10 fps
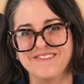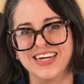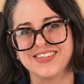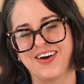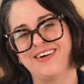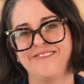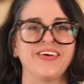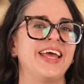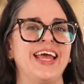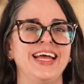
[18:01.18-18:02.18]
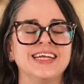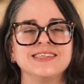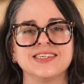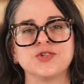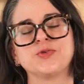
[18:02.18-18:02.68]
my top 8
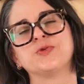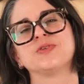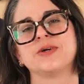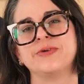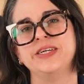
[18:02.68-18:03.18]
essential tools that